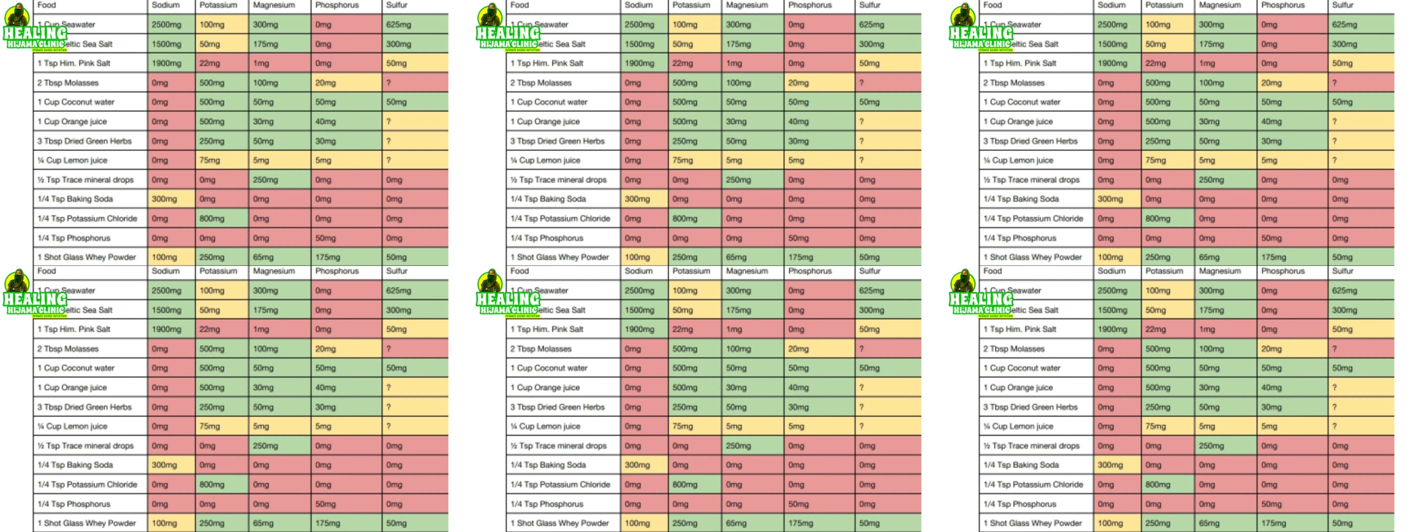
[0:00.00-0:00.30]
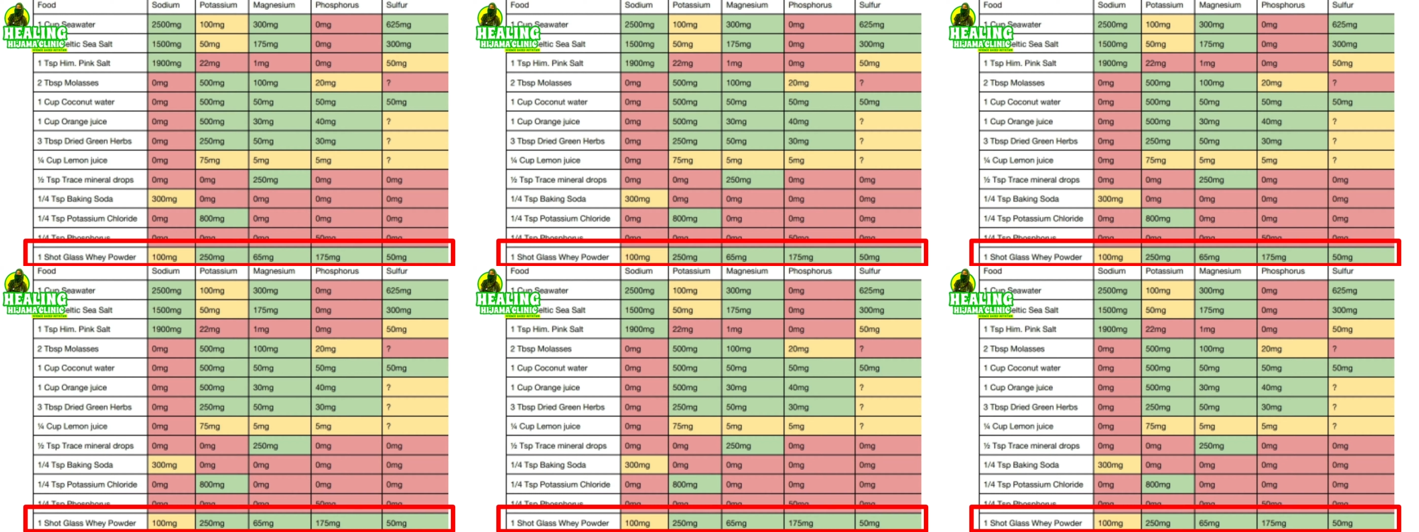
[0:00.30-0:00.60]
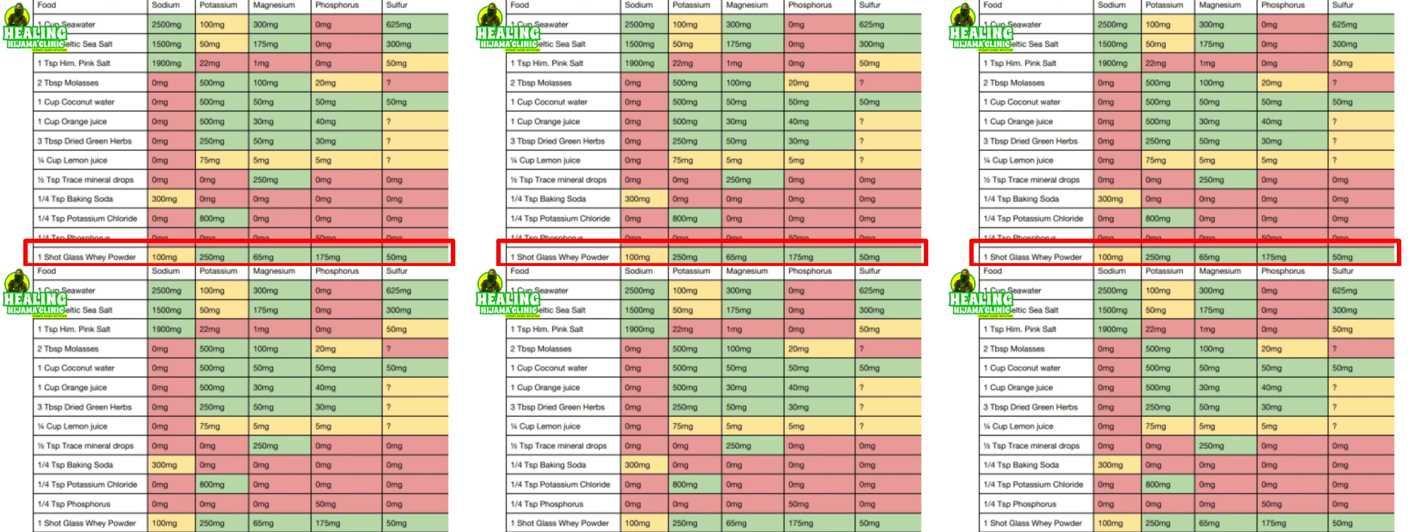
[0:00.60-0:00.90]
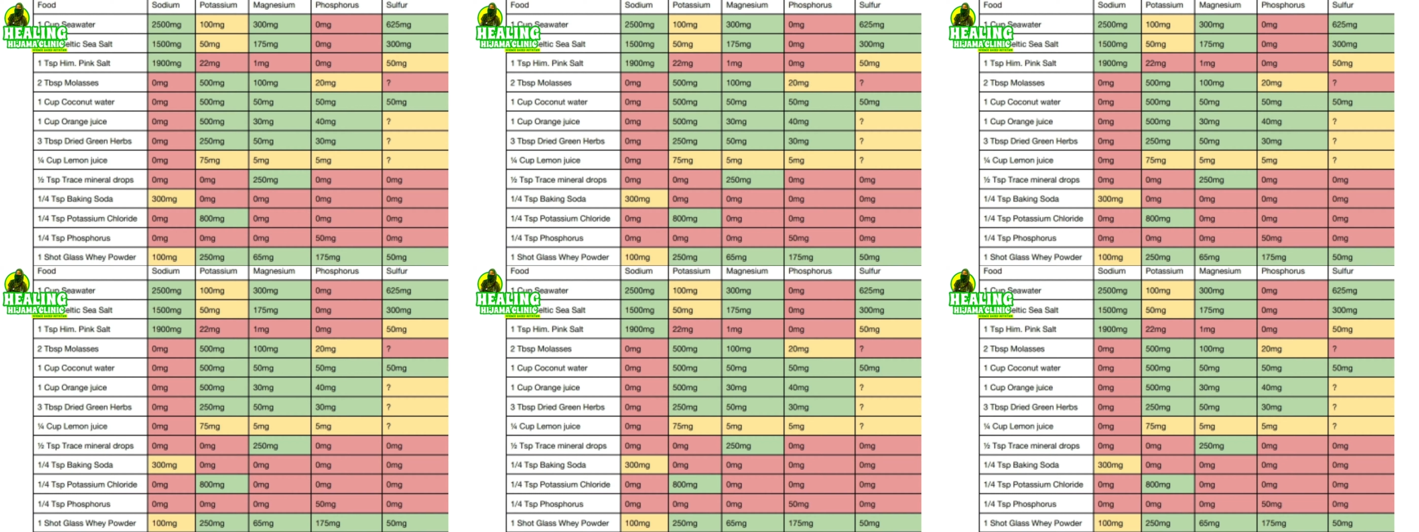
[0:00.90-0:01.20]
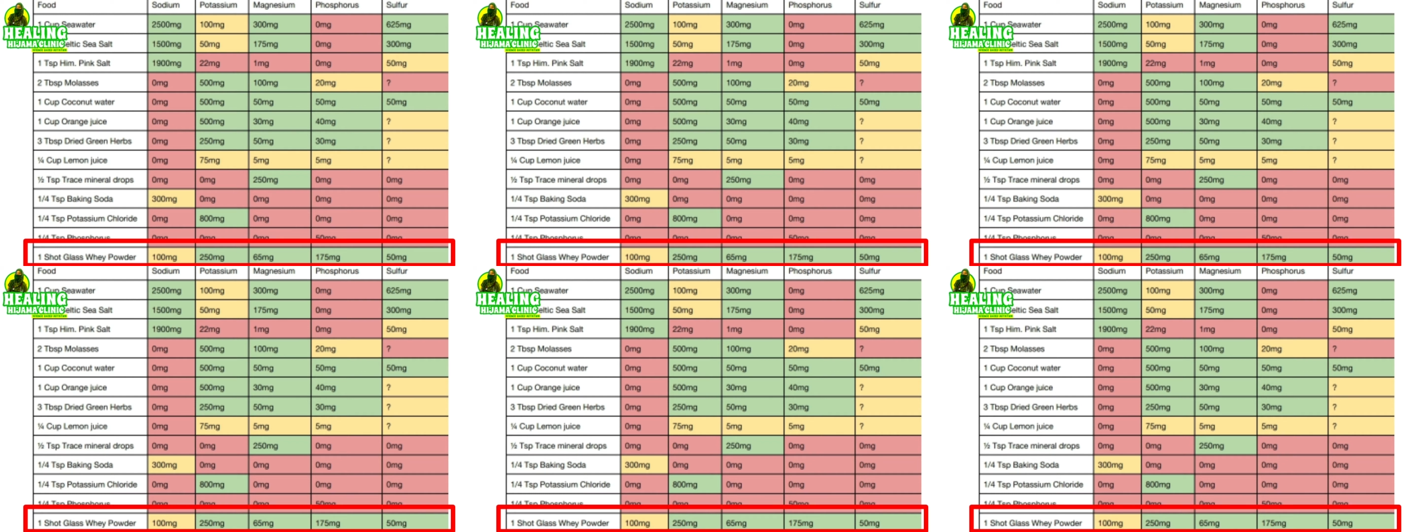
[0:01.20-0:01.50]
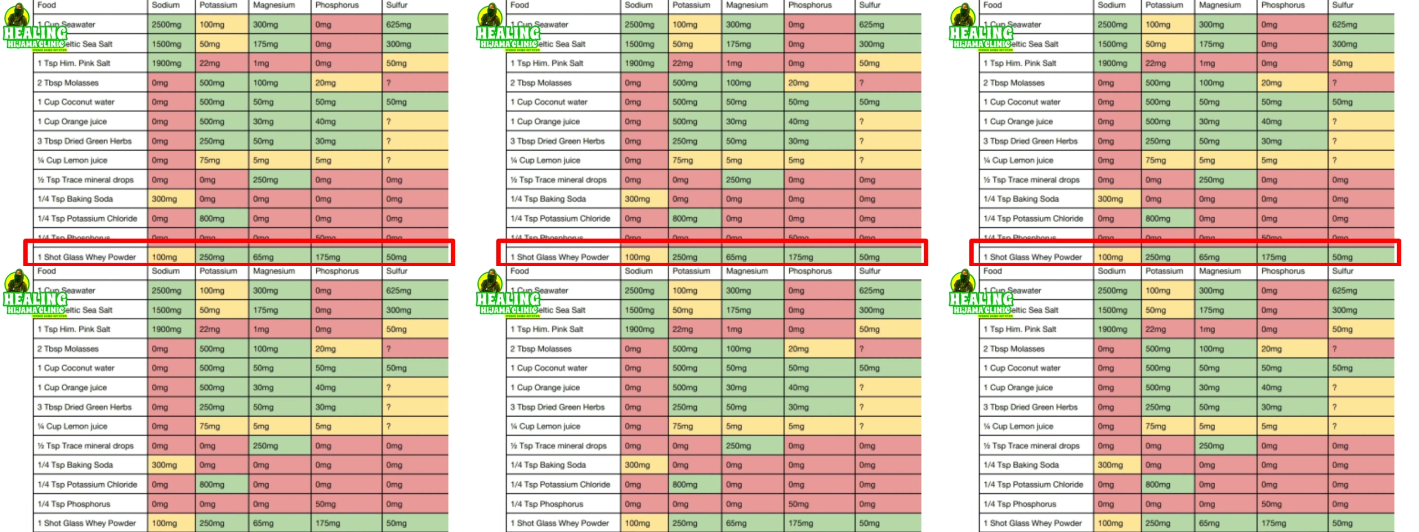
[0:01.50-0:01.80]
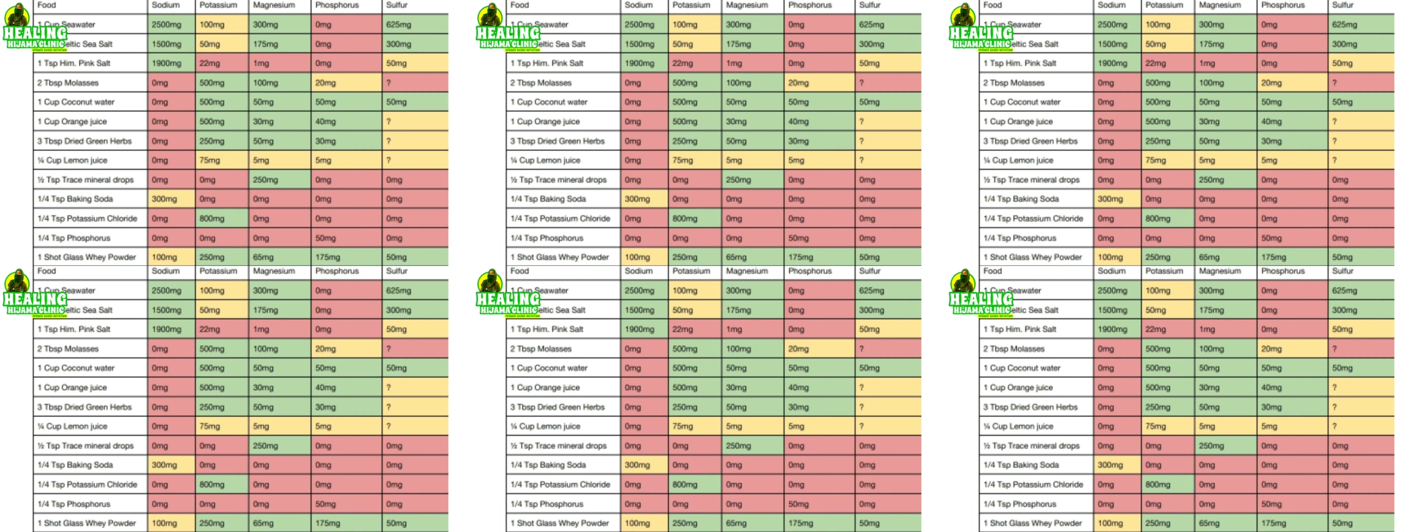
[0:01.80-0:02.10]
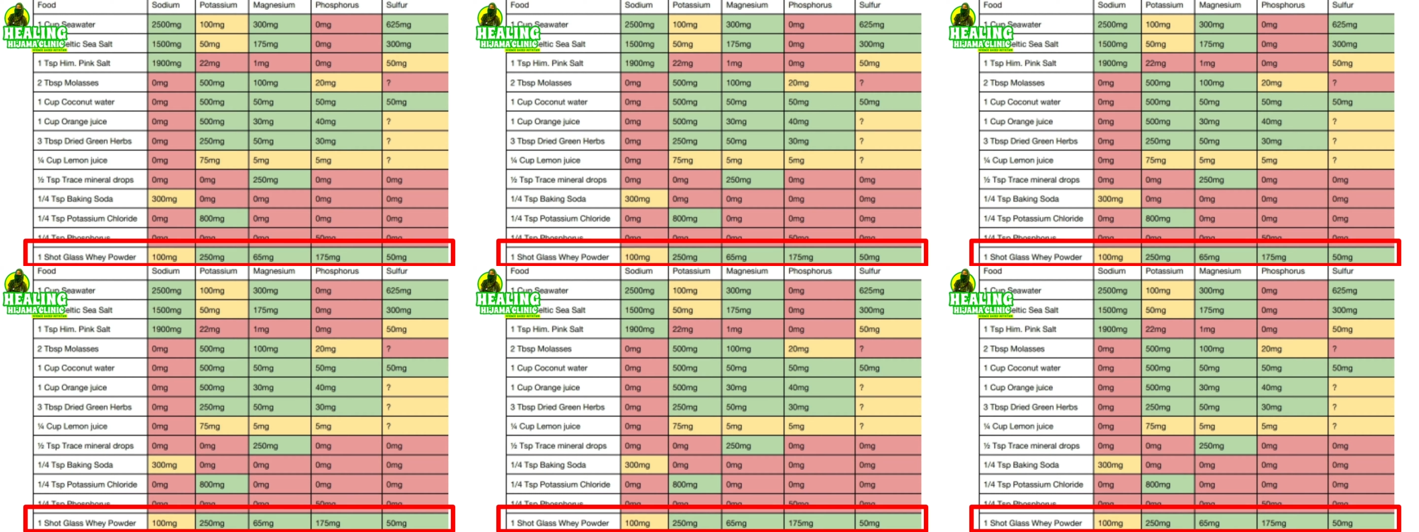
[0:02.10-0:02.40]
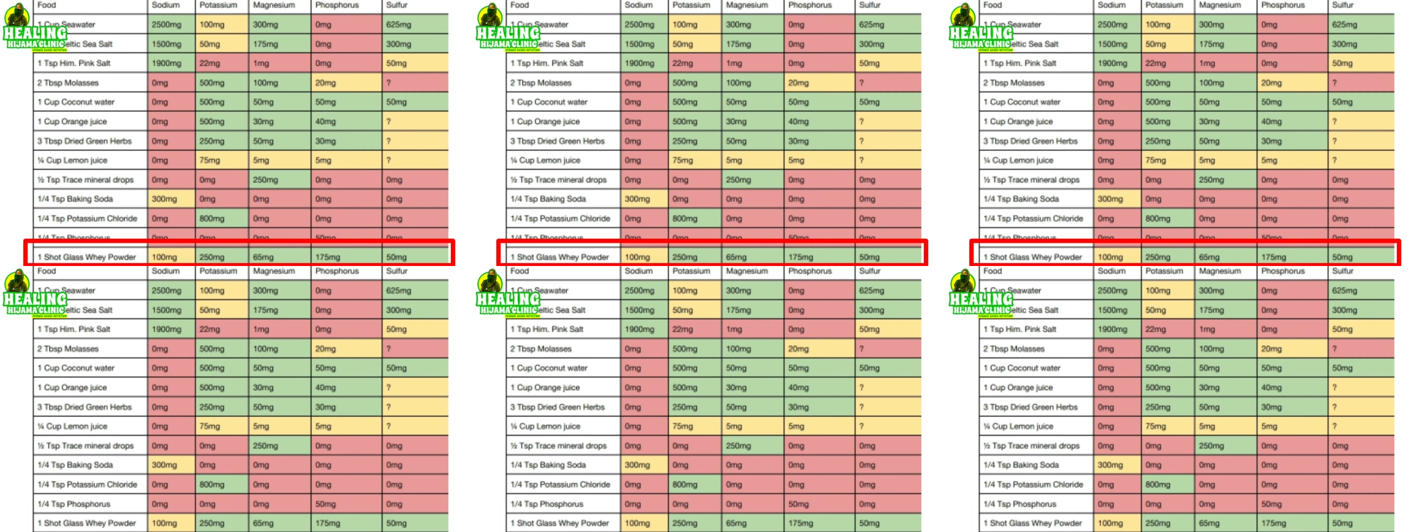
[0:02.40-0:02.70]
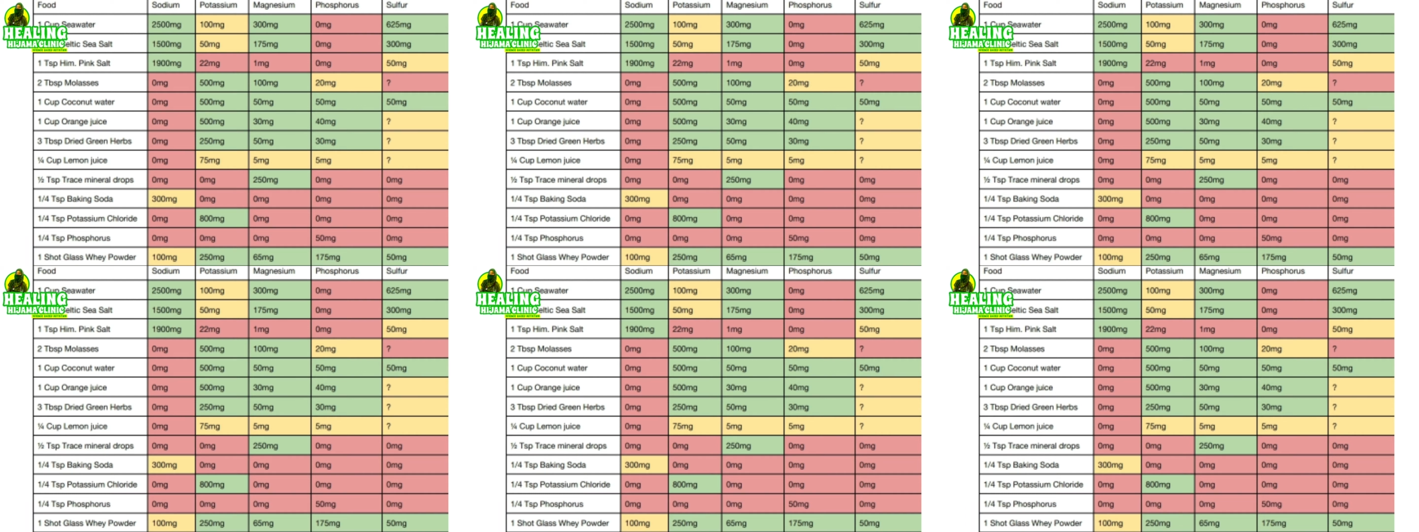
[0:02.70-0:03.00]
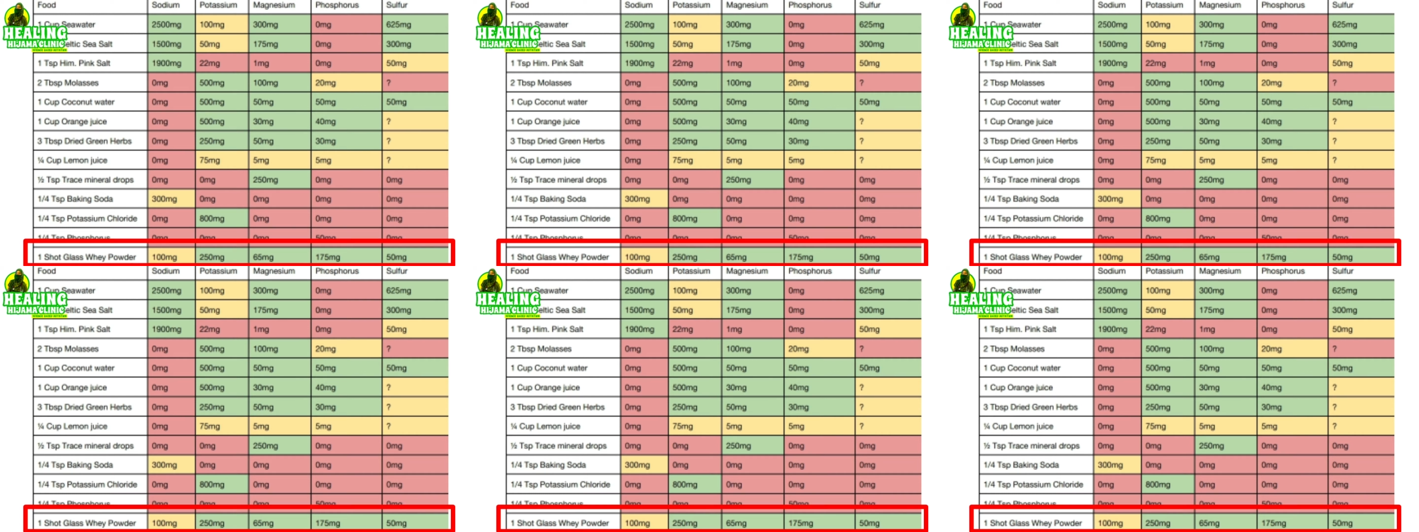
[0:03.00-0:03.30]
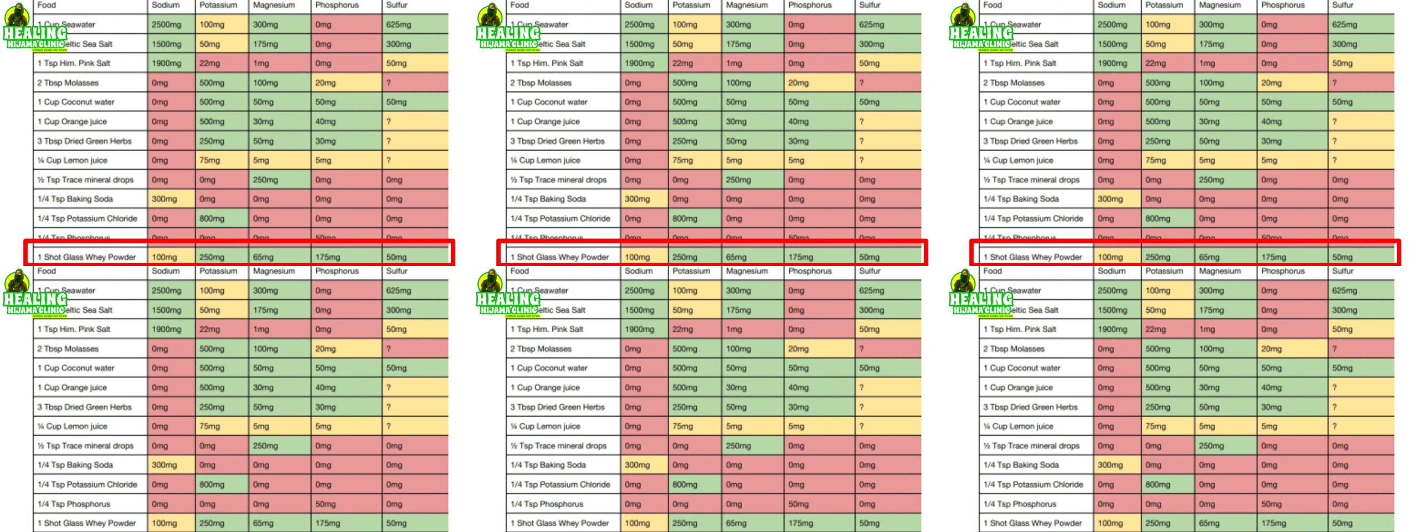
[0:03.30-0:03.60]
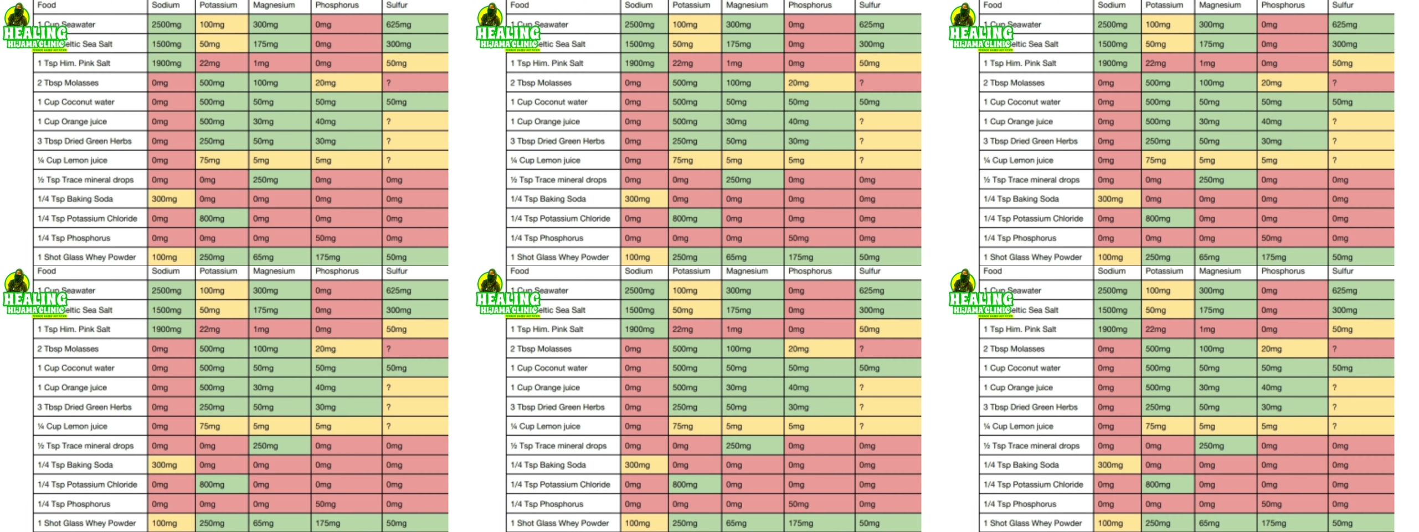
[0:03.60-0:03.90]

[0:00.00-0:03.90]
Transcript: (no speaker visible)